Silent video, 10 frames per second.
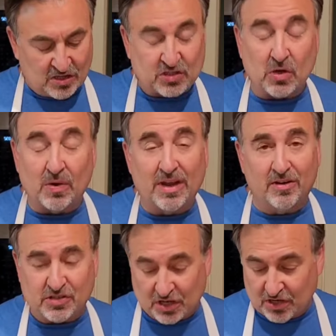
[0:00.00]
So
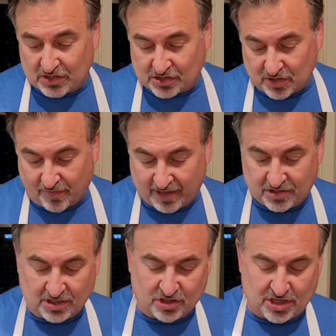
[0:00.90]
here's a good
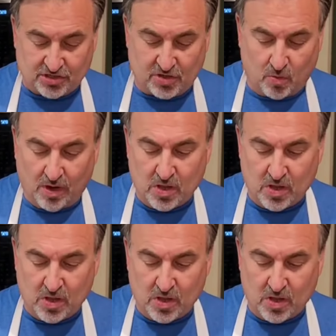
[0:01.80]
serving suggestion.